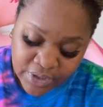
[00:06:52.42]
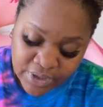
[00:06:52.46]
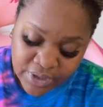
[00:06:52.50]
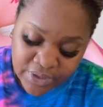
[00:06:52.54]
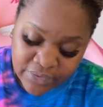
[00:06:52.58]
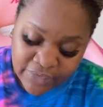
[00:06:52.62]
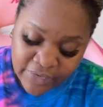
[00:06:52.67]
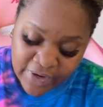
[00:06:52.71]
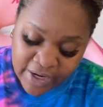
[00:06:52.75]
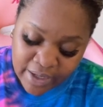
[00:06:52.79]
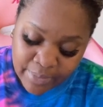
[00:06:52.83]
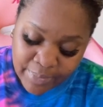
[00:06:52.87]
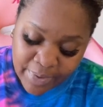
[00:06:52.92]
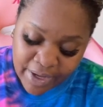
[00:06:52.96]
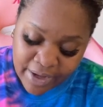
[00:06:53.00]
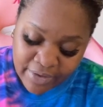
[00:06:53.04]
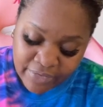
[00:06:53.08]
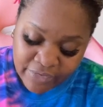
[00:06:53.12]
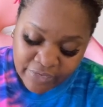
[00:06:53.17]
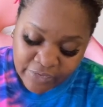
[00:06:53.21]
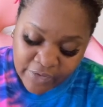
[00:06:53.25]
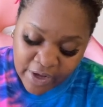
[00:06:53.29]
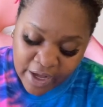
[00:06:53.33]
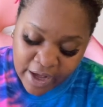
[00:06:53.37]
divided by
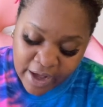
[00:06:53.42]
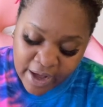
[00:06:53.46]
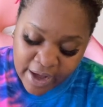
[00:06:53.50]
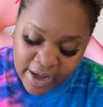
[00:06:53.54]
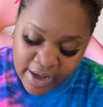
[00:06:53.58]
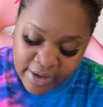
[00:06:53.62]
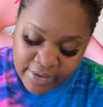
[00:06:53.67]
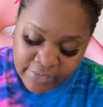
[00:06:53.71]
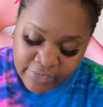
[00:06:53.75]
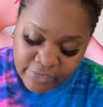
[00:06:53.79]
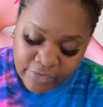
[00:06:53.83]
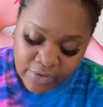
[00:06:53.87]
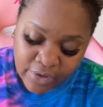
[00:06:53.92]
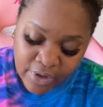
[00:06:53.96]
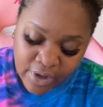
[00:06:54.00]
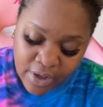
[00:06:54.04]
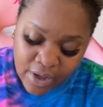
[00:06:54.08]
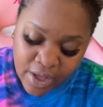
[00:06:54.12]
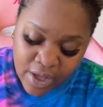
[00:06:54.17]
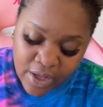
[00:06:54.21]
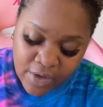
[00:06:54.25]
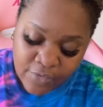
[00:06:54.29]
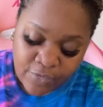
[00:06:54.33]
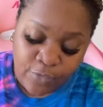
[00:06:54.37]
5
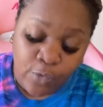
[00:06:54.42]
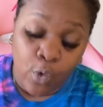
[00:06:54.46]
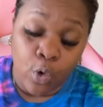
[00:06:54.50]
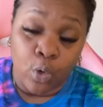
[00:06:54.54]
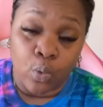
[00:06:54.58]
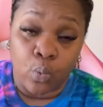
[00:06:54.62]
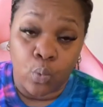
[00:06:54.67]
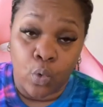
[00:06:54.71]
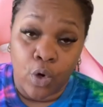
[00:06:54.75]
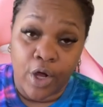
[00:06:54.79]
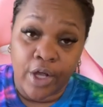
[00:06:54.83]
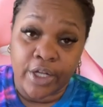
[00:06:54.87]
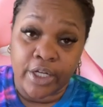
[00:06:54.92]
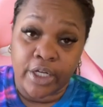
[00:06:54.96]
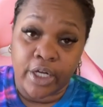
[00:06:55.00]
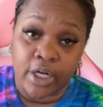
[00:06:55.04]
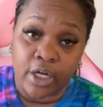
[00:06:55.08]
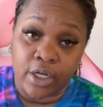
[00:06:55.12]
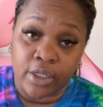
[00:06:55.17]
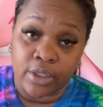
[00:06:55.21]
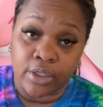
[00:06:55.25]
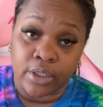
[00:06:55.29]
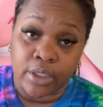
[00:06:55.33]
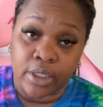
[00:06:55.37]
for one
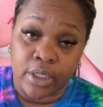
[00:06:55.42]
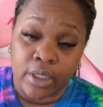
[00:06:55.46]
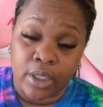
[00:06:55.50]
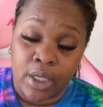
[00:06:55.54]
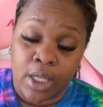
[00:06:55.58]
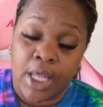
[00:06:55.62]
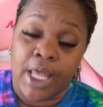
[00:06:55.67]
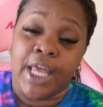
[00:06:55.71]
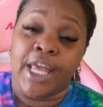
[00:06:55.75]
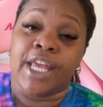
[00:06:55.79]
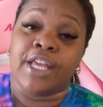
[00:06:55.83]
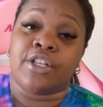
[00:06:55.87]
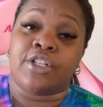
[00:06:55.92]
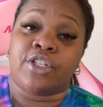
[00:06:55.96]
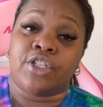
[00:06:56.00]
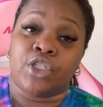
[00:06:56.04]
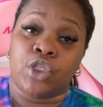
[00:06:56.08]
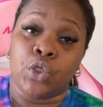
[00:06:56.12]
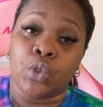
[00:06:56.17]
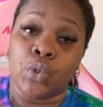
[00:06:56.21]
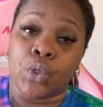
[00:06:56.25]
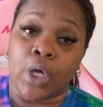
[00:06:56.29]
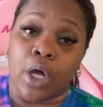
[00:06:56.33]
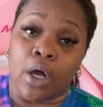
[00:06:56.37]
color is
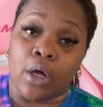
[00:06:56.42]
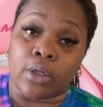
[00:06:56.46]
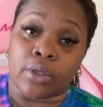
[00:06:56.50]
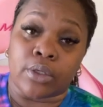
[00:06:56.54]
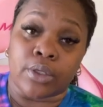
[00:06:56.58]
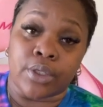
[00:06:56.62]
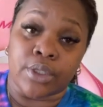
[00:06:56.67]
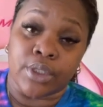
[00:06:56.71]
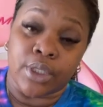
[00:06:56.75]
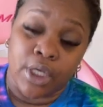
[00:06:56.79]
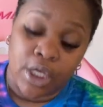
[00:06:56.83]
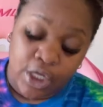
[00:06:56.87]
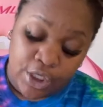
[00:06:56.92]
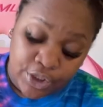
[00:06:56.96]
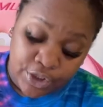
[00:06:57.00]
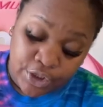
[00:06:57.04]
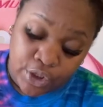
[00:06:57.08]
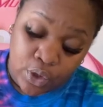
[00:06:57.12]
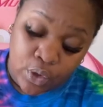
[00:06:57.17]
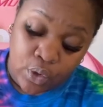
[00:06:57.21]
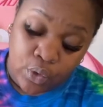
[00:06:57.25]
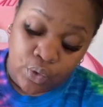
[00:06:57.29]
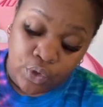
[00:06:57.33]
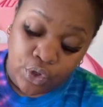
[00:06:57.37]
$2.
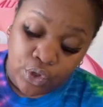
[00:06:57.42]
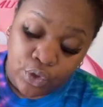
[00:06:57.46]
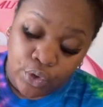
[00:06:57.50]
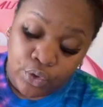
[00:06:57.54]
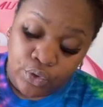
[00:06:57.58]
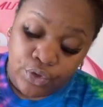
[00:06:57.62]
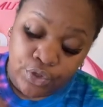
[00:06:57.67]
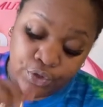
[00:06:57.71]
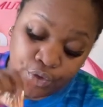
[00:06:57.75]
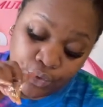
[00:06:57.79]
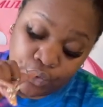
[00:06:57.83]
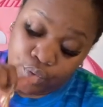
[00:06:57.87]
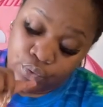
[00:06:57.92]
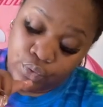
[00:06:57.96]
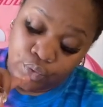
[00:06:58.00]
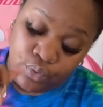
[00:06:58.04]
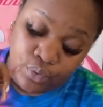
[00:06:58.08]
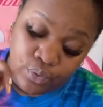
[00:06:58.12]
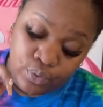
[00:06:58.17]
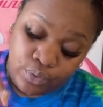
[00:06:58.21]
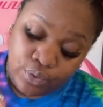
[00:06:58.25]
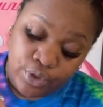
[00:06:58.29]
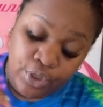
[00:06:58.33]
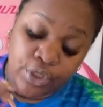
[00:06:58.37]
So you'll
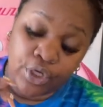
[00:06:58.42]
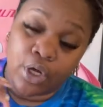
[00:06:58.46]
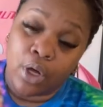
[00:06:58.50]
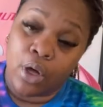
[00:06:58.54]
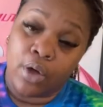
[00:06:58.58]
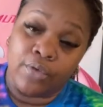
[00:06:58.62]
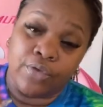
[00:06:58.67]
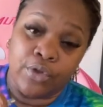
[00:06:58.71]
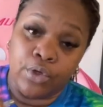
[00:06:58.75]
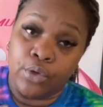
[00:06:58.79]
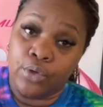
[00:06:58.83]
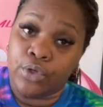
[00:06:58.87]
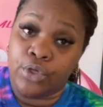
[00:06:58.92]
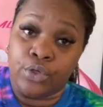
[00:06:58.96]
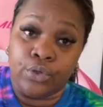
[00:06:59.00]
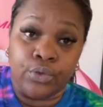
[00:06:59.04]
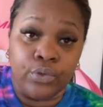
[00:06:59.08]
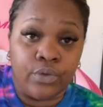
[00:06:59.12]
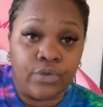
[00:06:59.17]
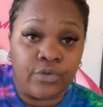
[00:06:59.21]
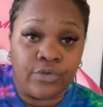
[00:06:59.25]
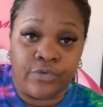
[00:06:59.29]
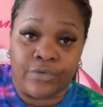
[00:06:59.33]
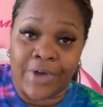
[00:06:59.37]
do, you know, if you
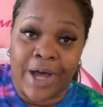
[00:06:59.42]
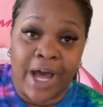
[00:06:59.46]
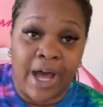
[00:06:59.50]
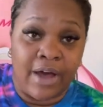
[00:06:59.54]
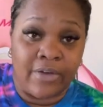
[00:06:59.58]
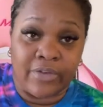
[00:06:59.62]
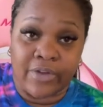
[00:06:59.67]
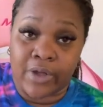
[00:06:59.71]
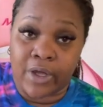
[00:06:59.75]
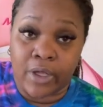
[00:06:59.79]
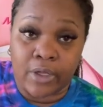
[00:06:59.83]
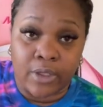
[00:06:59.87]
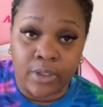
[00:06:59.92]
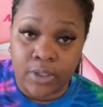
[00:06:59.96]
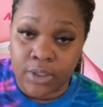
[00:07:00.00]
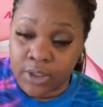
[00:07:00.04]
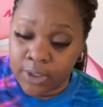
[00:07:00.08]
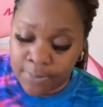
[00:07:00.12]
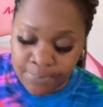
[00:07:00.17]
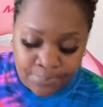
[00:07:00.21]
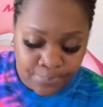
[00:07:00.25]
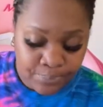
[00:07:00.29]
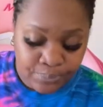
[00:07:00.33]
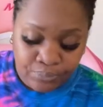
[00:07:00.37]
use 5
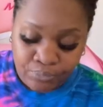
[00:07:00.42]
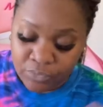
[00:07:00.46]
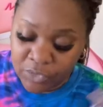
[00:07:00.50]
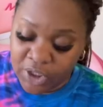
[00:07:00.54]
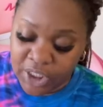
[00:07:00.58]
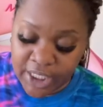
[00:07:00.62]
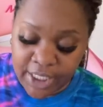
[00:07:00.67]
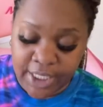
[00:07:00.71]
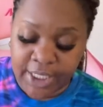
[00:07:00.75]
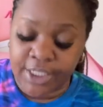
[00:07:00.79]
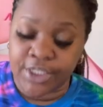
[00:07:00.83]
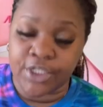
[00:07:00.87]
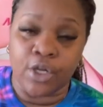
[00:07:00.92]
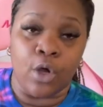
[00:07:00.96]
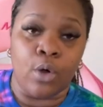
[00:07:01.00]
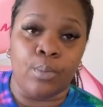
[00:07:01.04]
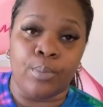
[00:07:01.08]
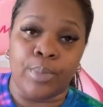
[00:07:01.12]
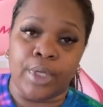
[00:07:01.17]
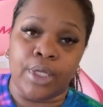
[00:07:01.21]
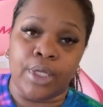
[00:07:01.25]
colors, then it's going to